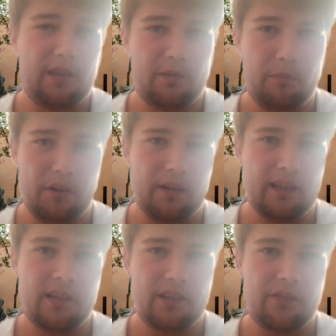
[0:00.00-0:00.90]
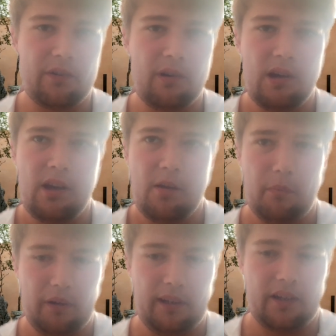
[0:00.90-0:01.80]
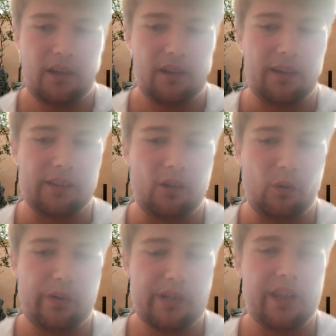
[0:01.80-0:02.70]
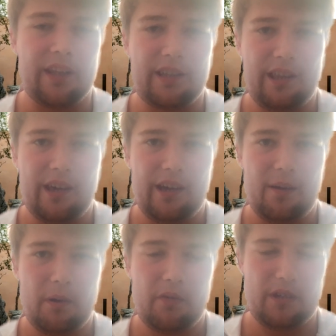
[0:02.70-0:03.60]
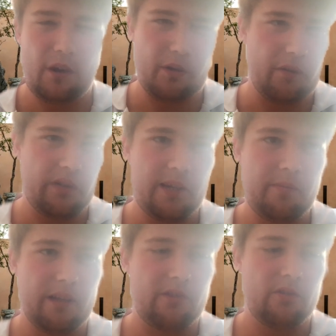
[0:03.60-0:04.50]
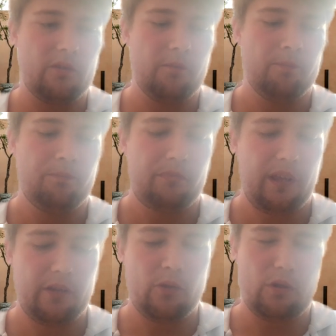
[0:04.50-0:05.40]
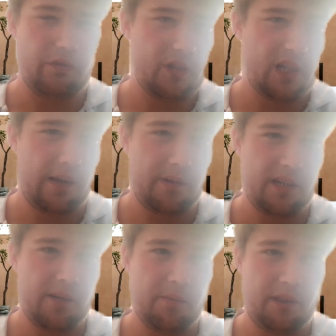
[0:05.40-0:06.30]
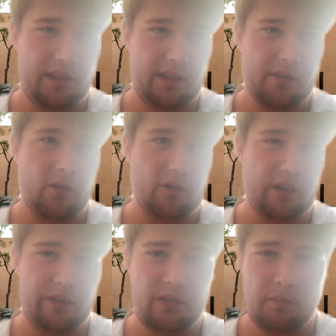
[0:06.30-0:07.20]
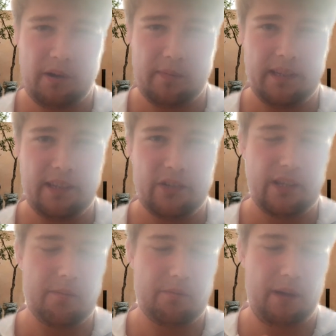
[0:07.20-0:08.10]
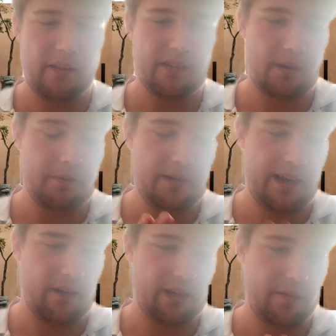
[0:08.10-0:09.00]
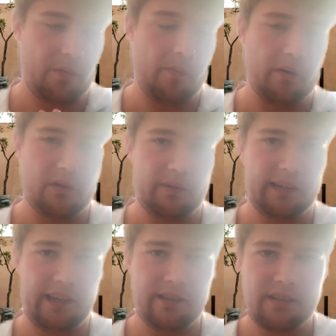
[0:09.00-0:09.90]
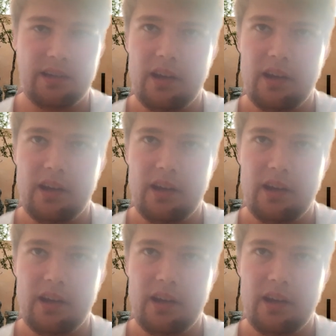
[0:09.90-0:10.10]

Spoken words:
That's Burnley, because I feel Burnley are kind of like Norwich, and they're a bit of a yo-yo team. They're too good for the Championship, but they're not good enough for the Premier League, so they keep bouncing up and down, getting promoted and relegated.